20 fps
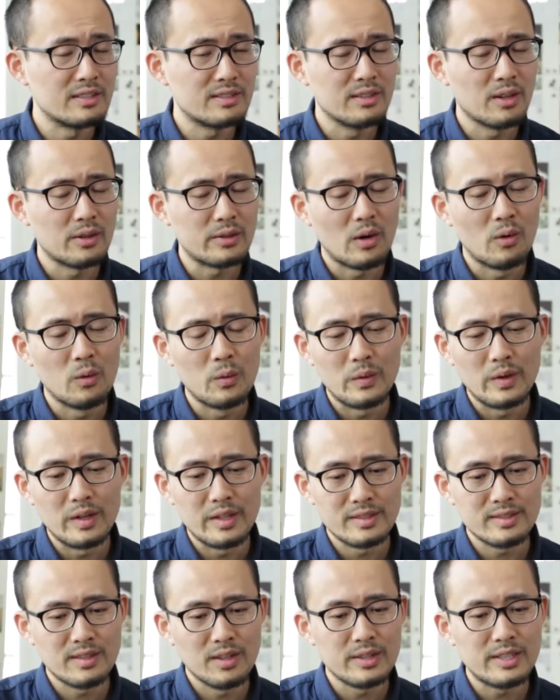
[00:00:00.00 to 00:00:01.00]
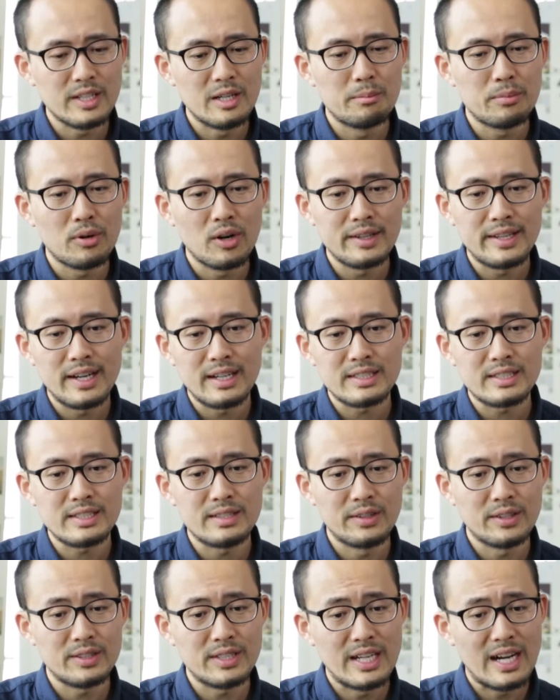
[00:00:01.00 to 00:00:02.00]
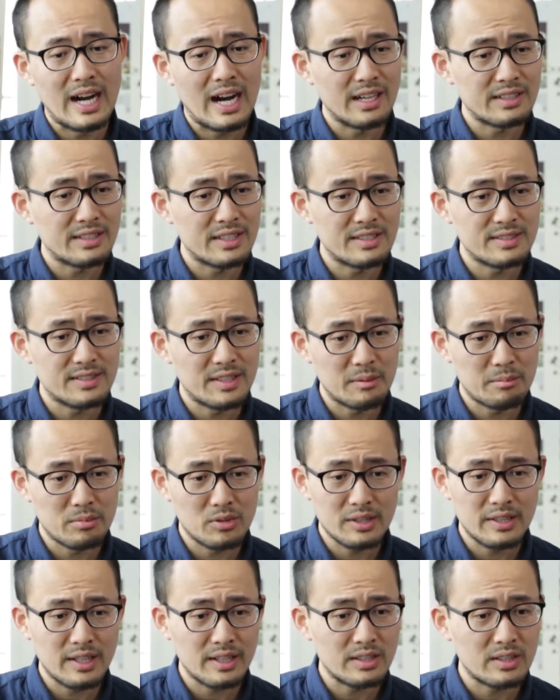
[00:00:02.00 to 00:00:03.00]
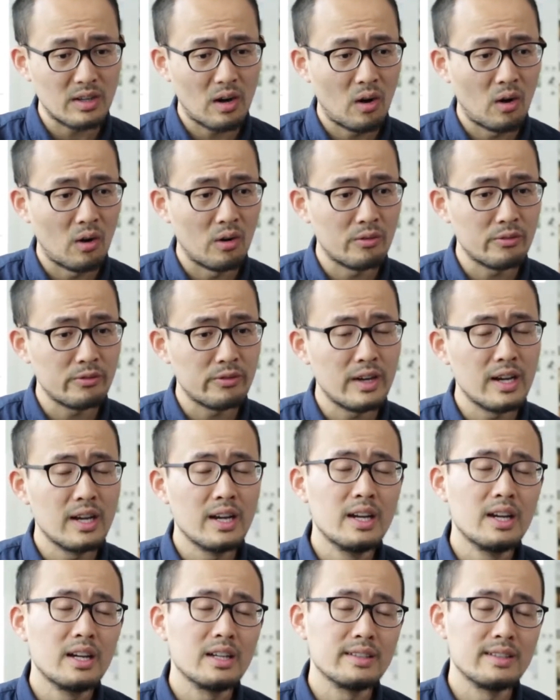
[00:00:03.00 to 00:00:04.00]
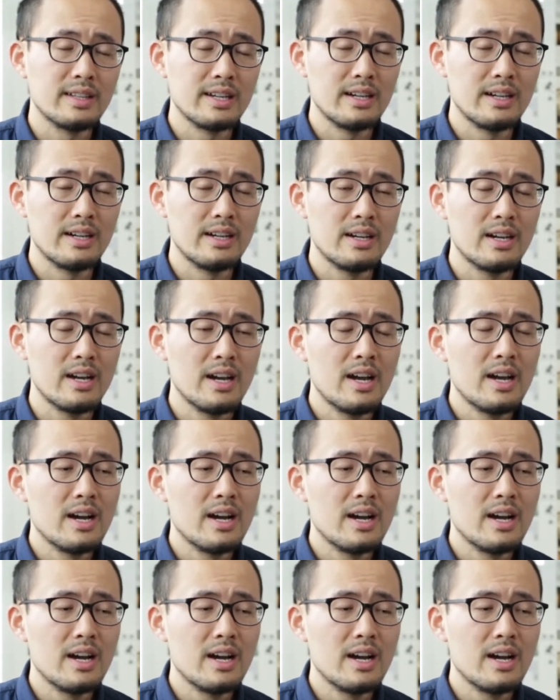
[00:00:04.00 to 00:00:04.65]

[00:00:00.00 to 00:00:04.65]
It's not a product, not an artistic product of the